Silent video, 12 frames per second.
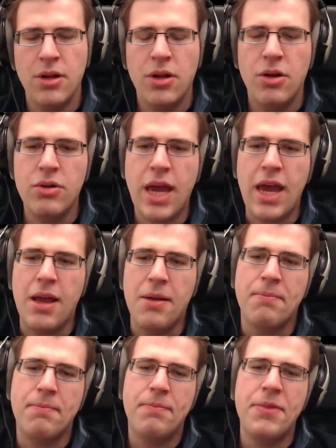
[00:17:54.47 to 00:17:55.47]
Okay,
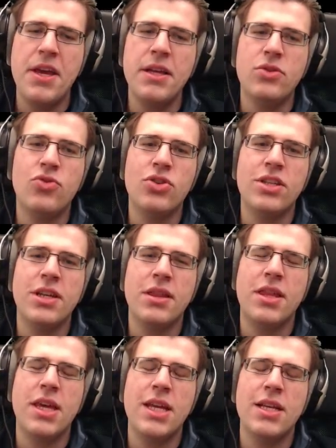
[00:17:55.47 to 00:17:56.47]
the interesting
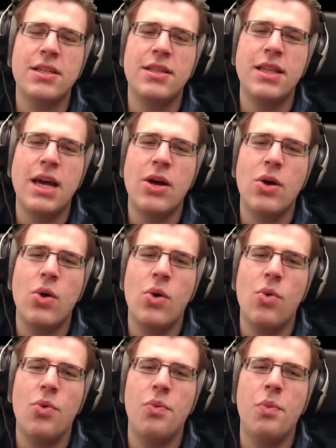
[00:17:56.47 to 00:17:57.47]
thing is
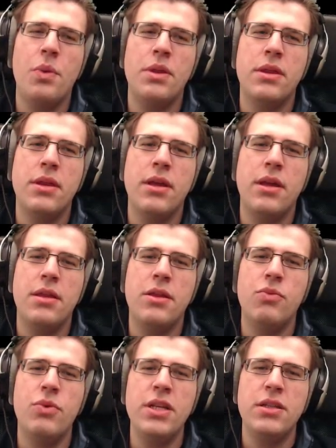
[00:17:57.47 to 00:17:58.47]
now the
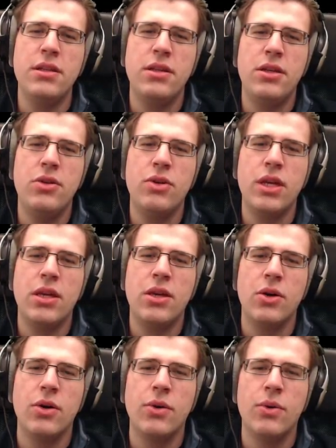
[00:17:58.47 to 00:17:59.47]
reason
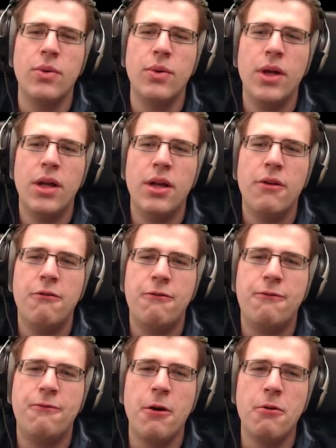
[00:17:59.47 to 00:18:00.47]
Yukiko
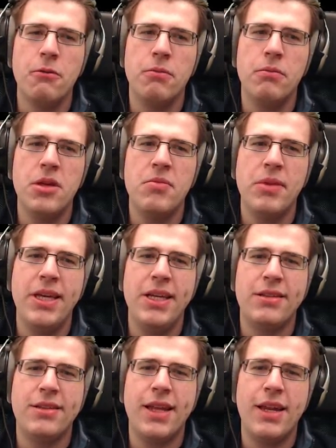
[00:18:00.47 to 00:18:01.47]
phoned me
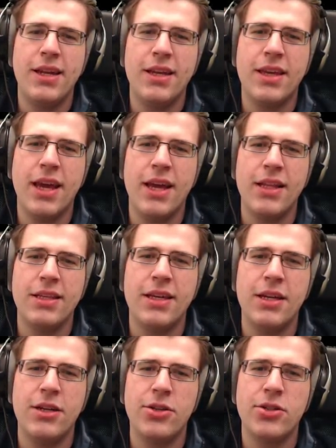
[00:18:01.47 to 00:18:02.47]
means that I can't
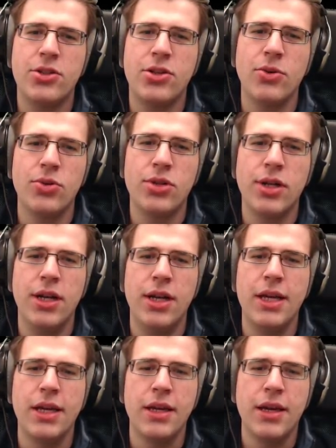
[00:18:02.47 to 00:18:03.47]
get her social
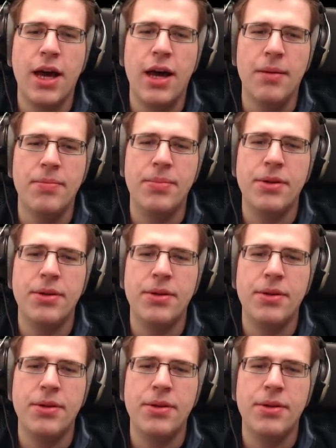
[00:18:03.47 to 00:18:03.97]
link up.